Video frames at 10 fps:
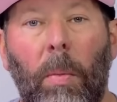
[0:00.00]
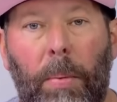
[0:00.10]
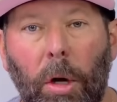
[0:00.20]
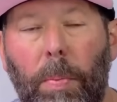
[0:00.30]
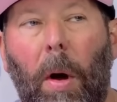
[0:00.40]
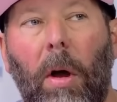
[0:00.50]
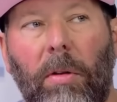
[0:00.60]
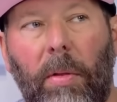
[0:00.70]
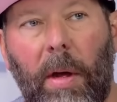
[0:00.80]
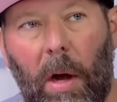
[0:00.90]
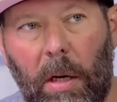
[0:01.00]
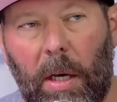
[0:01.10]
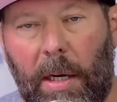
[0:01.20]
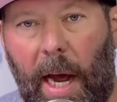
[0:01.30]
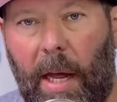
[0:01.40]
Push pause on the
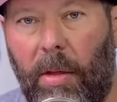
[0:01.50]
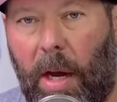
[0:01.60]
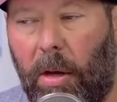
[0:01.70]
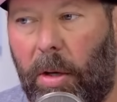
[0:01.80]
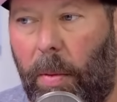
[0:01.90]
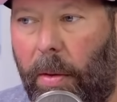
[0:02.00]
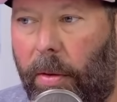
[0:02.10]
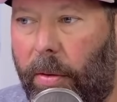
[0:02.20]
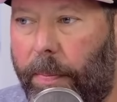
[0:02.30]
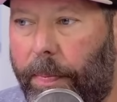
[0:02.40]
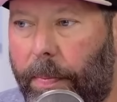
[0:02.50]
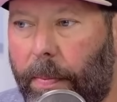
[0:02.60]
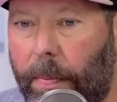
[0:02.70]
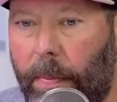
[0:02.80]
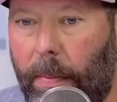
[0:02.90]
us attacking the Kelce brothers. Okay.
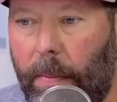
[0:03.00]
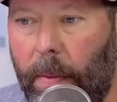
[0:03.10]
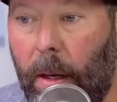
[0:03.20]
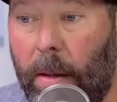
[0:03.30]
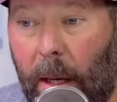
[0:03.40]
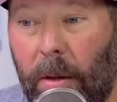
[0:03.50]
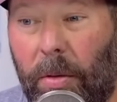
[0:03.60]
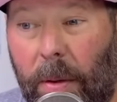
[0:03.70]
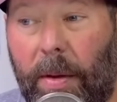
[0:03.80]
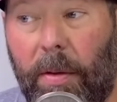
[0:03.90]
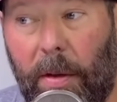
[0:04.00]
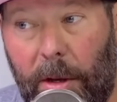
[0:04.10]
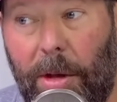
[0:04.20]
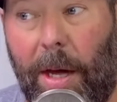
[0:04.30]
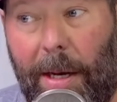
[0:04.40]
Taylor Swift is
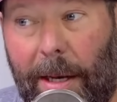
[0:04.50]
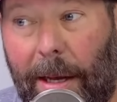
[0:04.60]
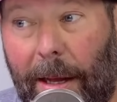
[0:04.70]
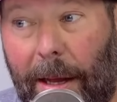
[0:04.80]
legit.